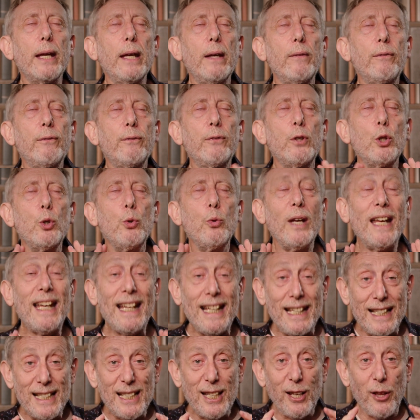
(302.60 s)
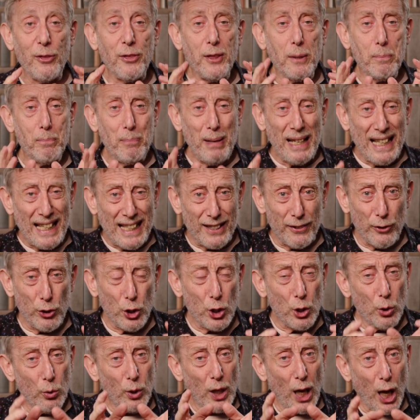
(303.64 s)
If you eat the
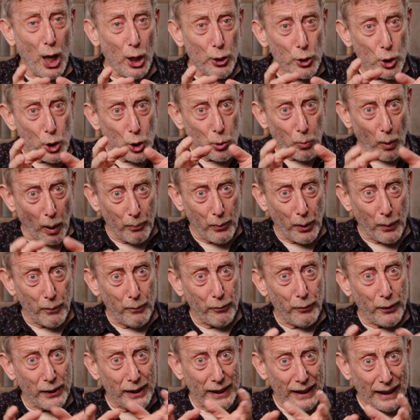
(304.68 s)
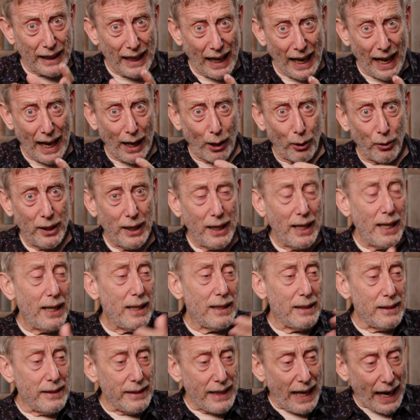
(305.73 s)
beans, you can't swap them for the cow.
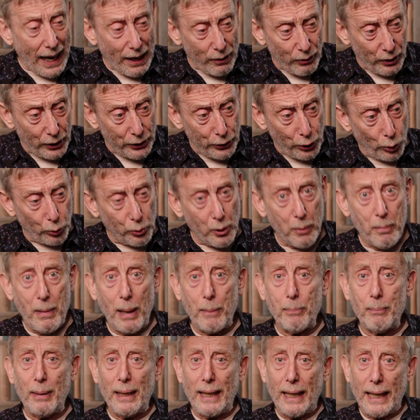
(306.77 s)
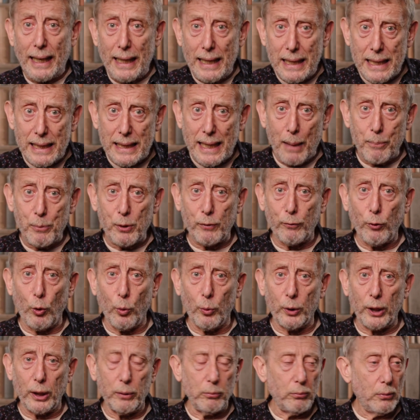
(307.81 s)
Darren, you'll remember, he steps
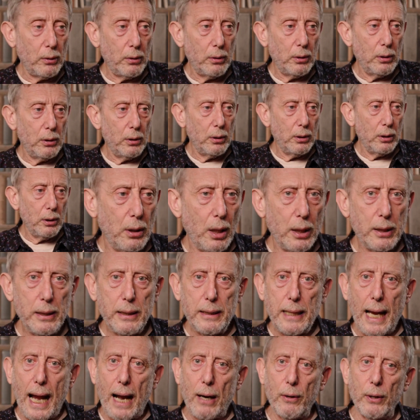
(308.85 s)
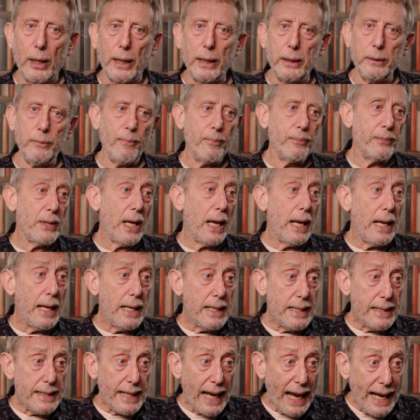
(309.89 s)
forward. Darren,
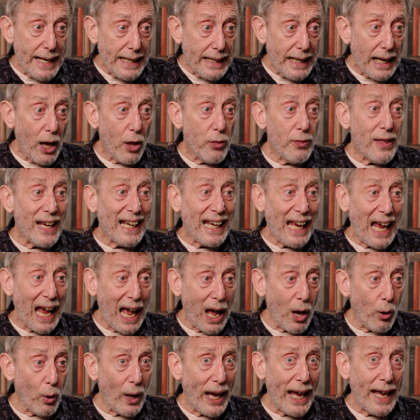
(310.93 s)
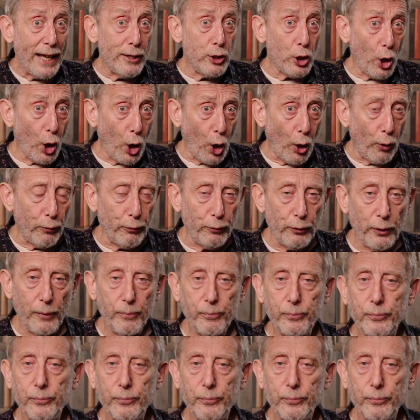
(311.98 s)
take the cow head off.